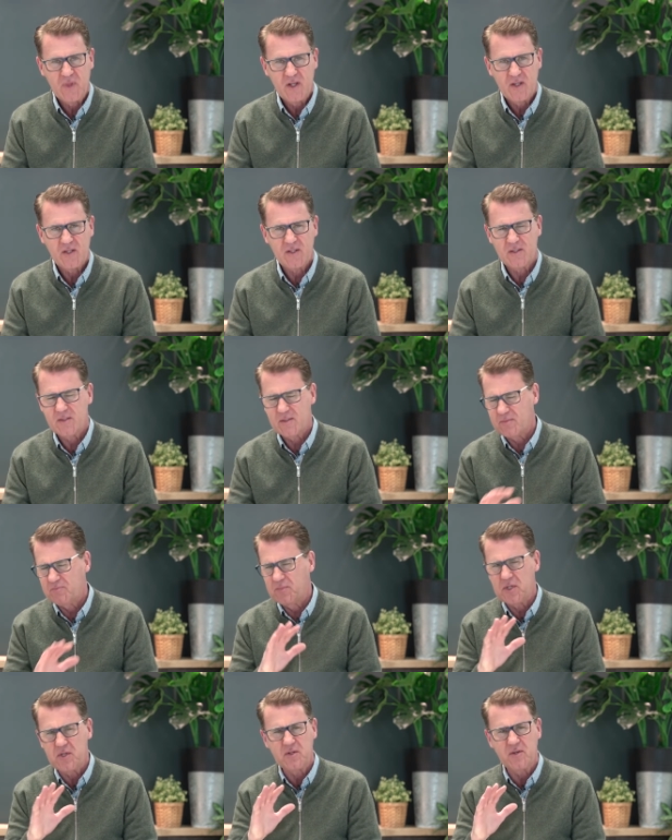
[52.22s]
It's
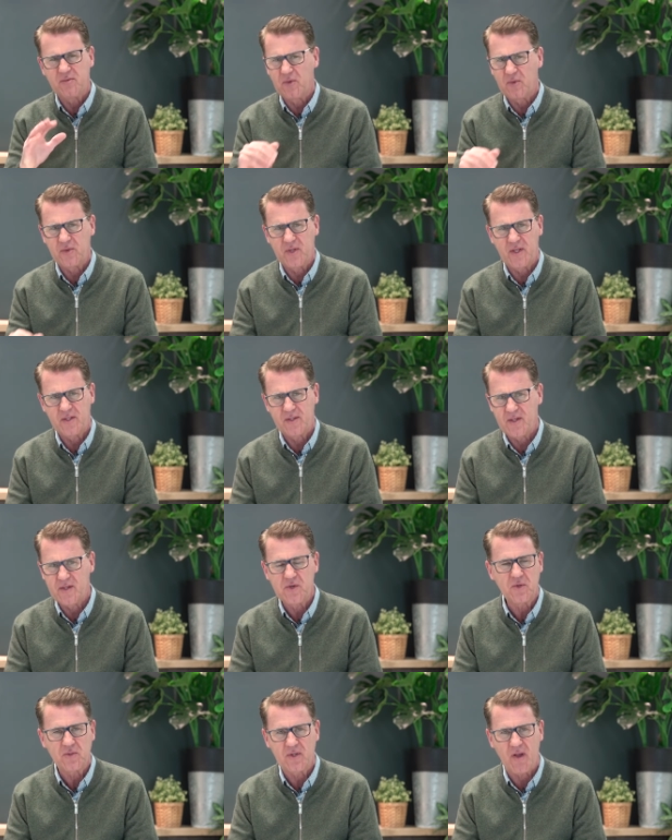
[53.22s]
beautiful, the, the
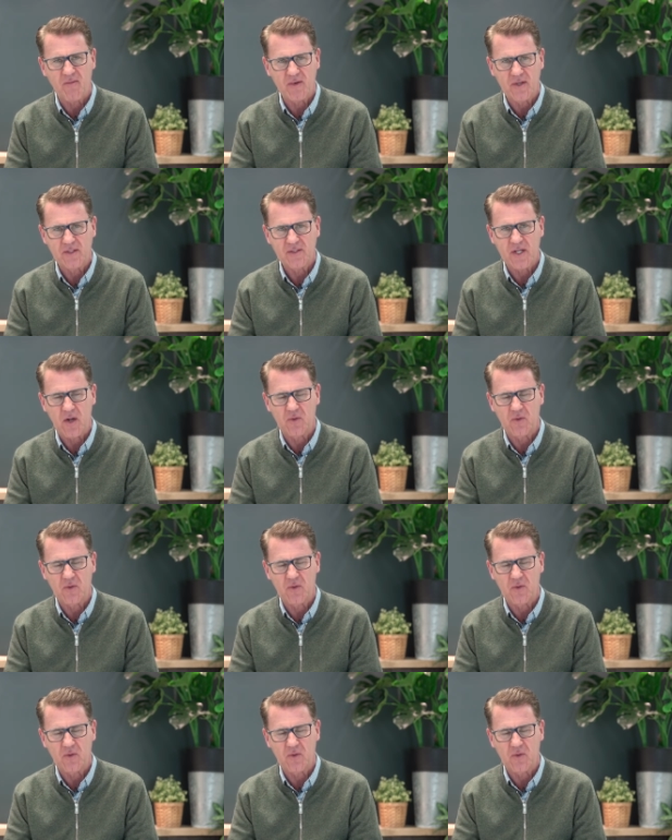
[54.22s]
new covenant,